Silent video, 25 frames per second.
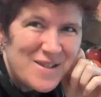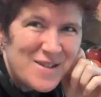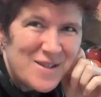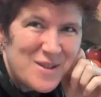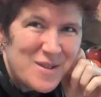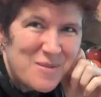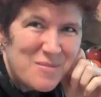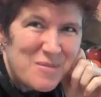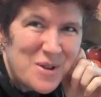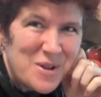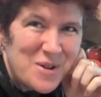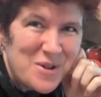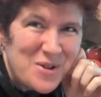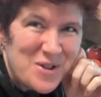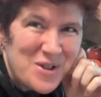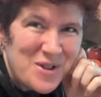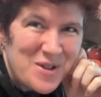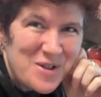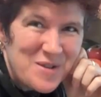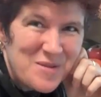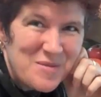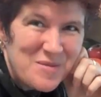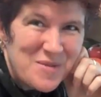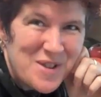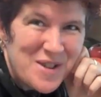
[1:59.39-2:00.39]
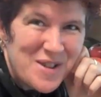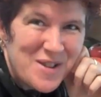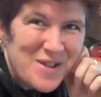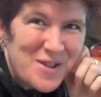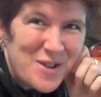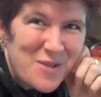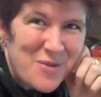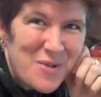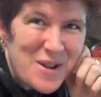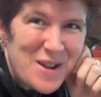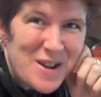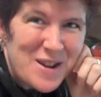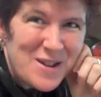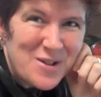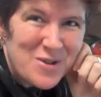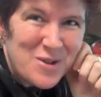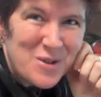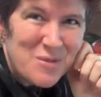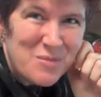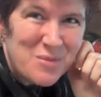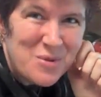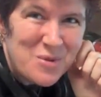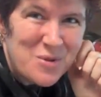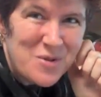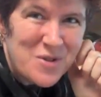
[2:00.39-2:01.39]
The birds because I went out to the
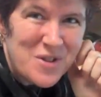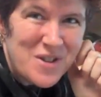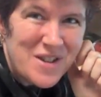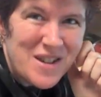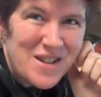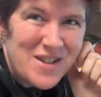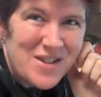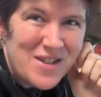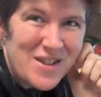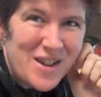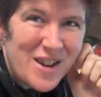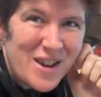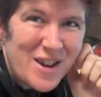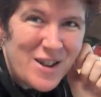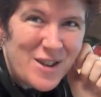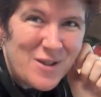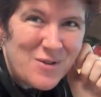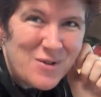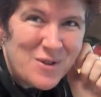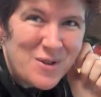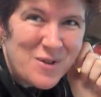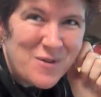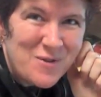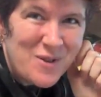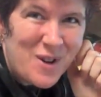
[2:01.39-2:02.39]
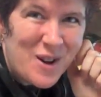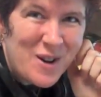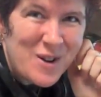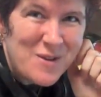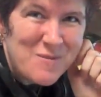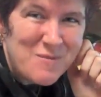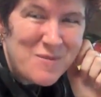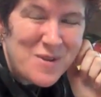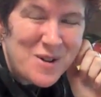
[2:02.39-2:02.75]
pool the next day and there was a flock of